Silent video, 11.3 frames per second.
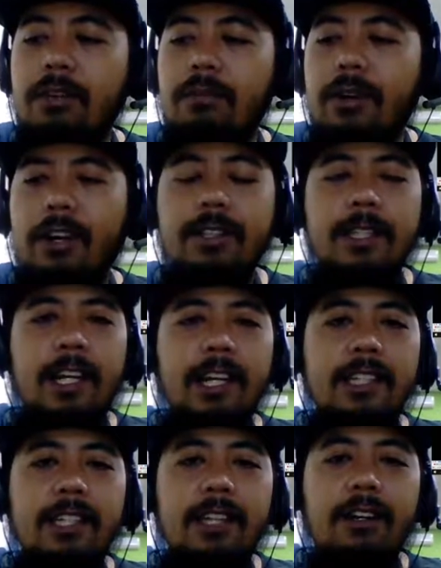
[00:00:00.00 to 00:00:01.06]

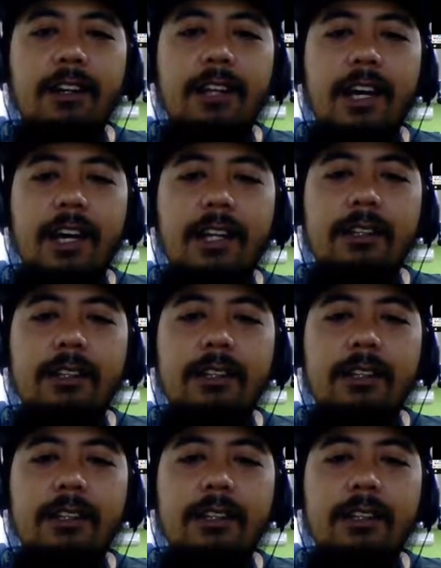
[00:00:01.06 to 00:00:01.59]
monetized and all that.